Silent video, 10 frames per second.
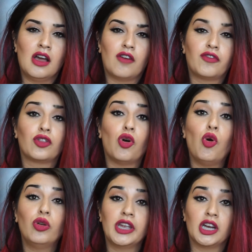for the
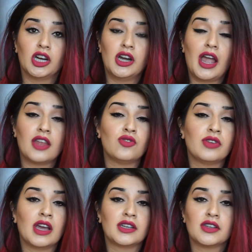whole year, and you
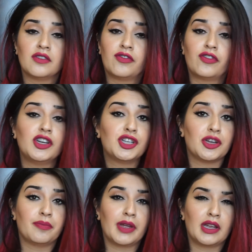get free
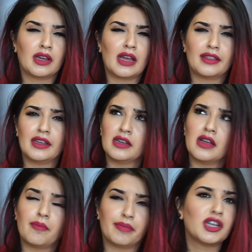shipping.
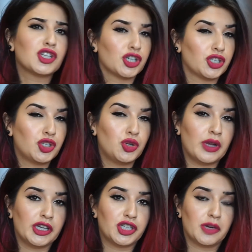I'm pretty sure it's
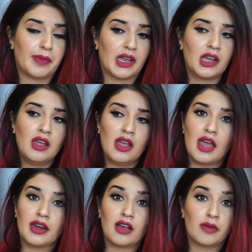2-day shipping,
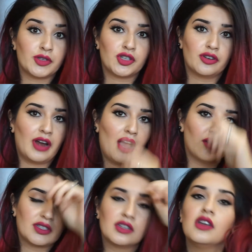and it comes to your
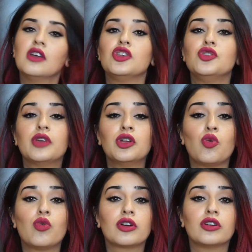house. You can
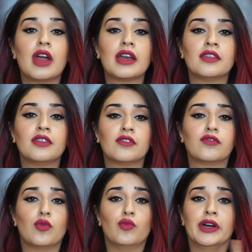order anything
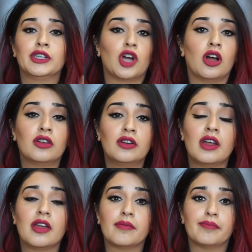from $1
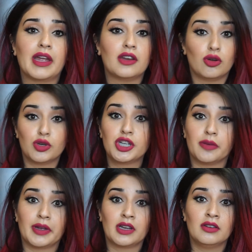and pay no
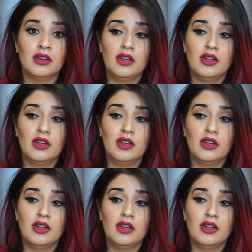shipping,